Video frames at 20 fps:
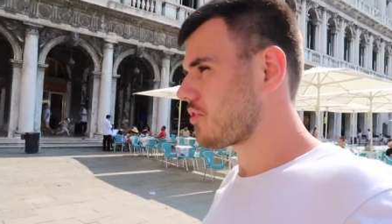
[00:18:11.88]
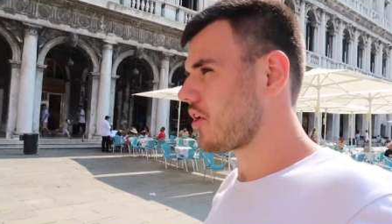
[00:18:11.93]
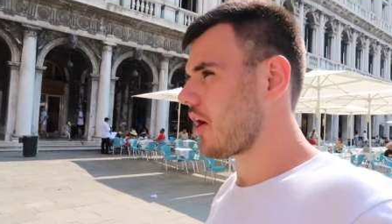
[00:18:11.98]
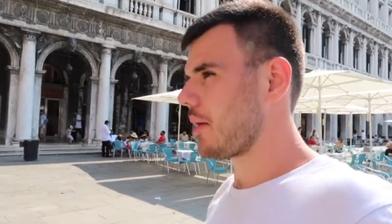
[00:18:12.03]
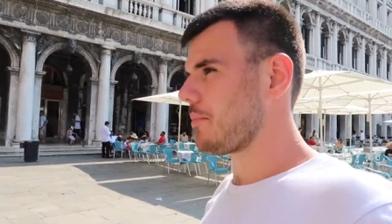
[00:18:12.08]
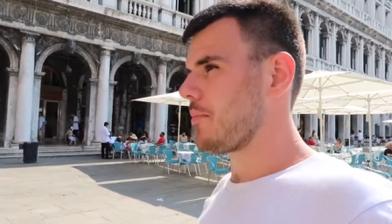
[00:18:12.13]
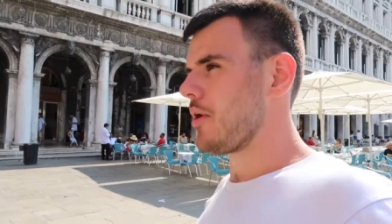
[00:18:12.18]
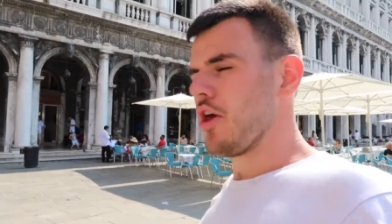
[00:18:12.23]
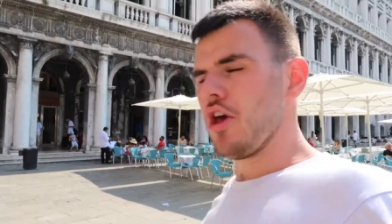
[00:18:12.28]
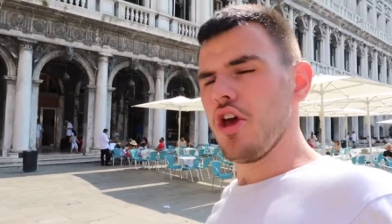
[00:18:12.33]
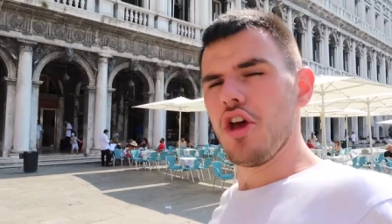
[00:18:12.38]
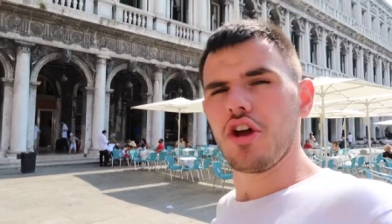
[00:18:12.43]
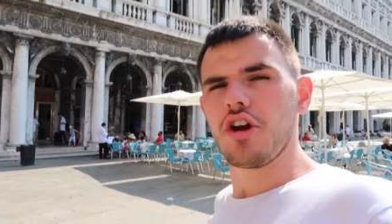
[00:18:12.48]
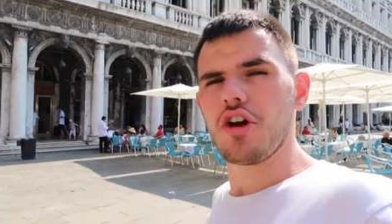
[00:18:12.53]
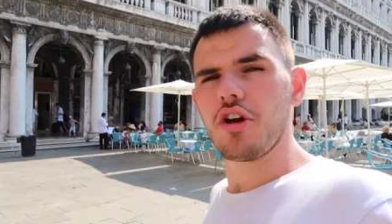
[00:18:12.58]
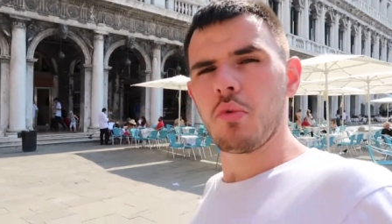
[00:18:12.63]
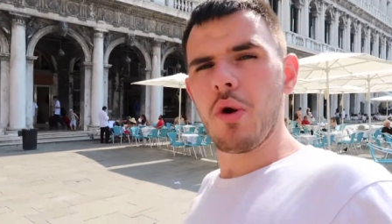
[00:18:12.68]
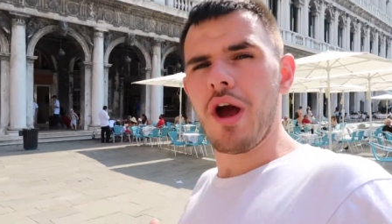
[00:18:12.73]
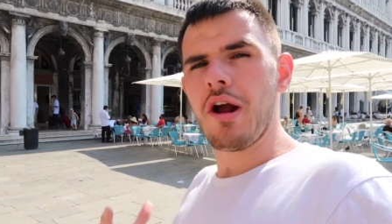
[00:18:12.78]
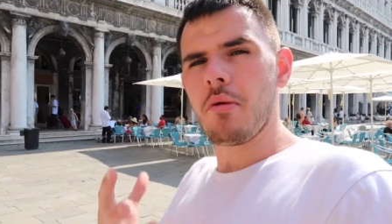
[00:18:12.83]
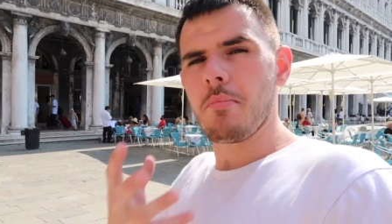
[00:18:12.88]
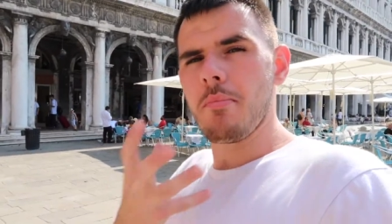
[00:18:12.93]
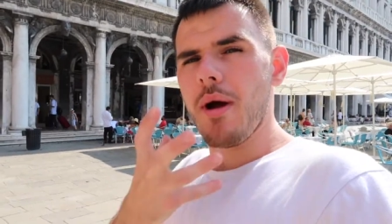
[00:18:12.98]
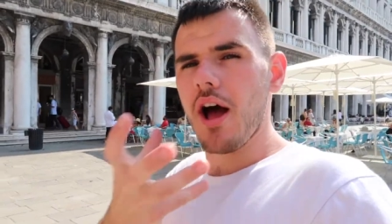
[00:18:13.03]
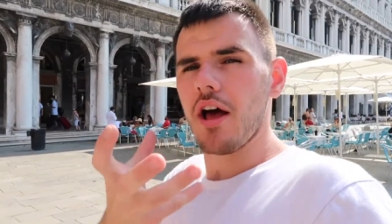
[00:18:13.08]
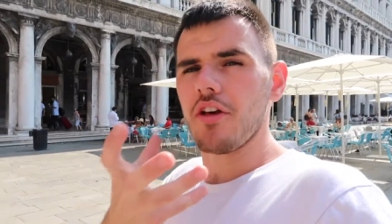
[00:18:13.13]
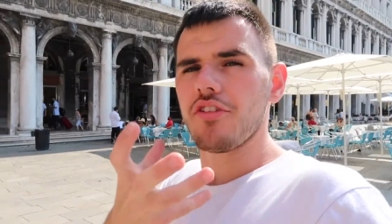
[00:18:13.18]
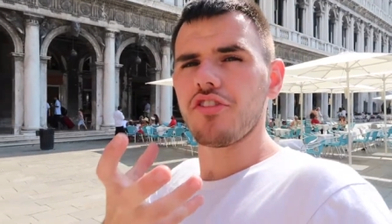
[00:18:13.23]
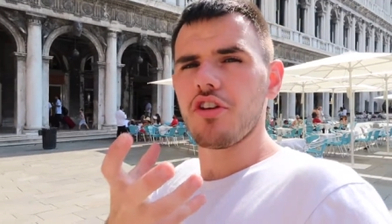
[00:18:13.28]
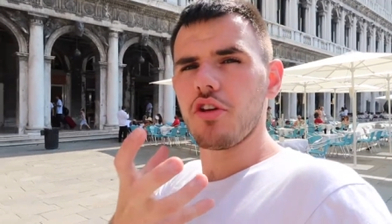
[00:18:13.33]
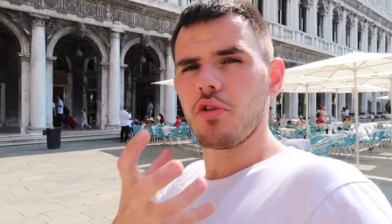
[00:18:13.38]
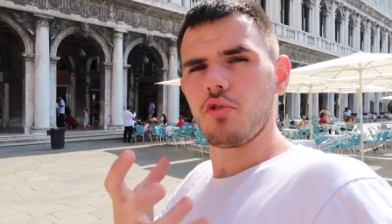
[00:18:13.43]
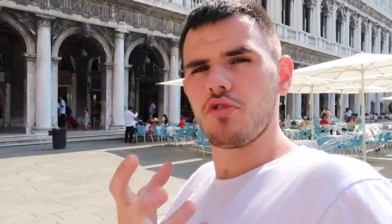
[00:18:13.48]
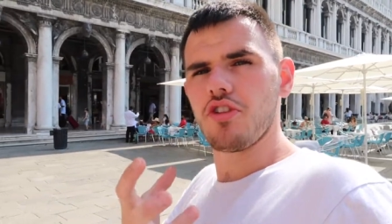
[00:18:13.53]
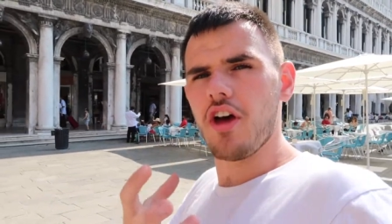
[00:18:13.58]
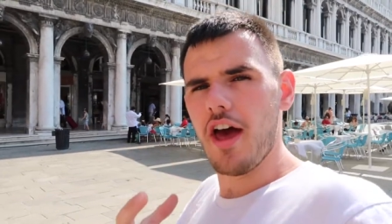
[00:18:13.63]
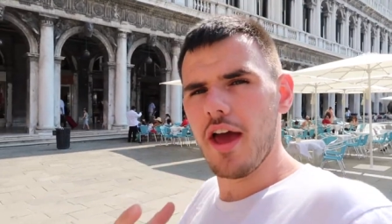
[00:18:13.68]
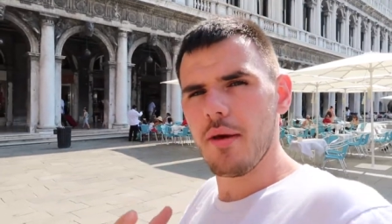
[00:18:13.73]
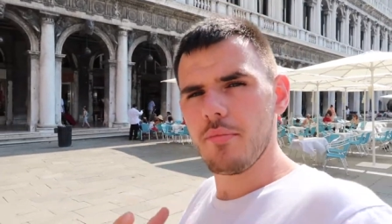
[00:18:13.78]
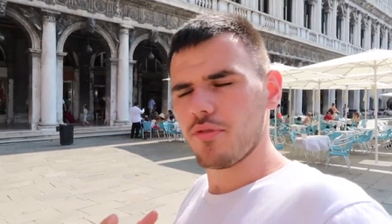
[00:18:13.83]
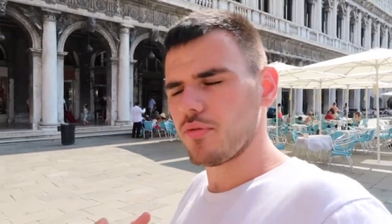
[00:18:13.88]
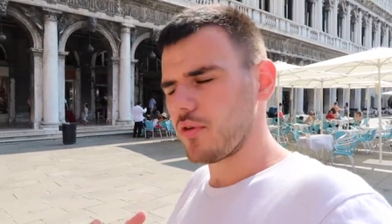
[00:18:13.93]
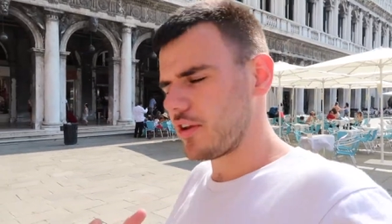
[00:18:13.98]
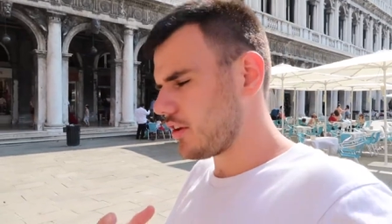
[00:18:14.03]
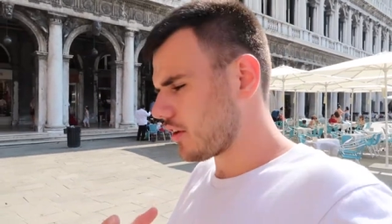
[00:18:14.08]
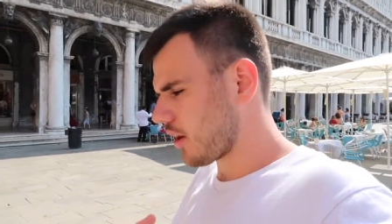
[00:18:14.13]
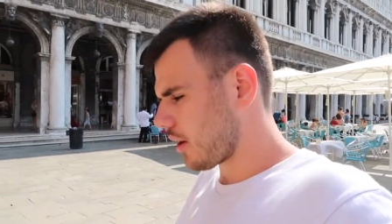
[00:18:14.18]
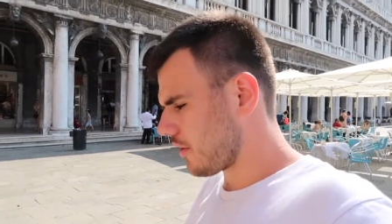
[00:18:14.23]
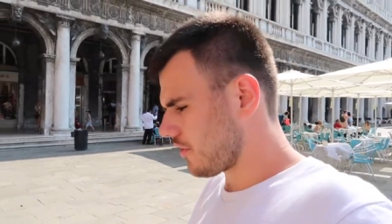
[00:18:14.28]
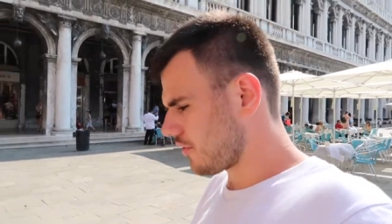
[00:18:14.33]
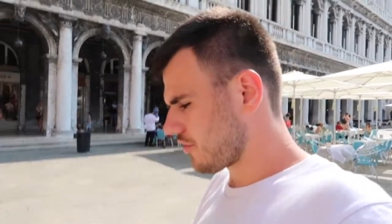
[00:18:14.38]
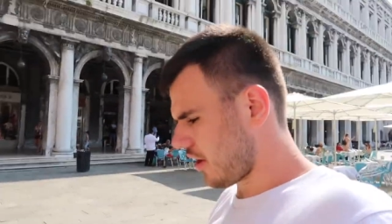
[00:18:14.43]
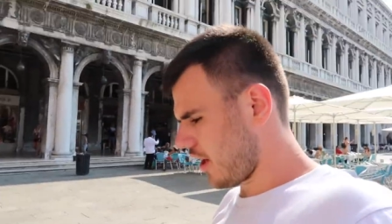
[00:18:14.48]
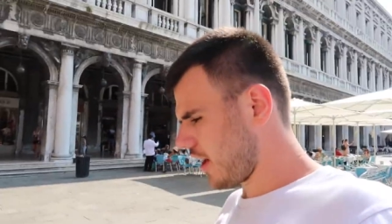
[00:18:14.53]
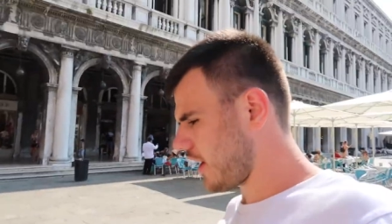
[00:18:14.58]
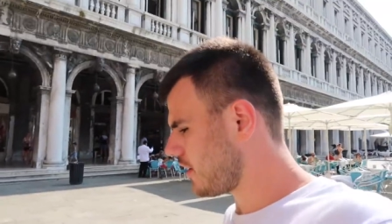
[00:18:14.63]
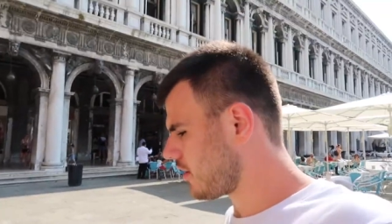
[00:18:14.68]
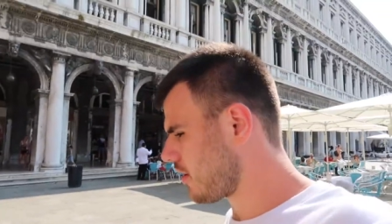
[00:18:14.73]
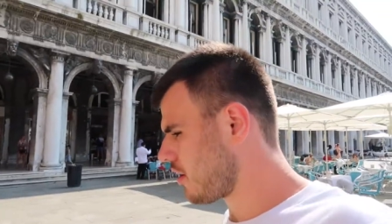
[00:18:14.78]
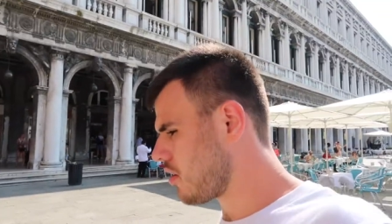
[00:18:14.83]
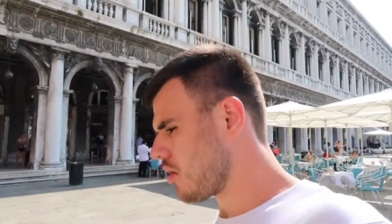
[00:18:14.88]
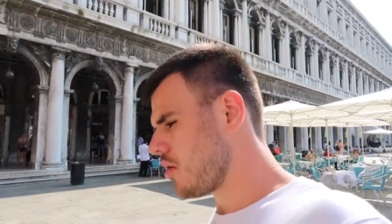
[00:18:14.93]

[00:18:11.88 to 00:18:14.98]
time. Gotta wear a mask at all times when you go inside,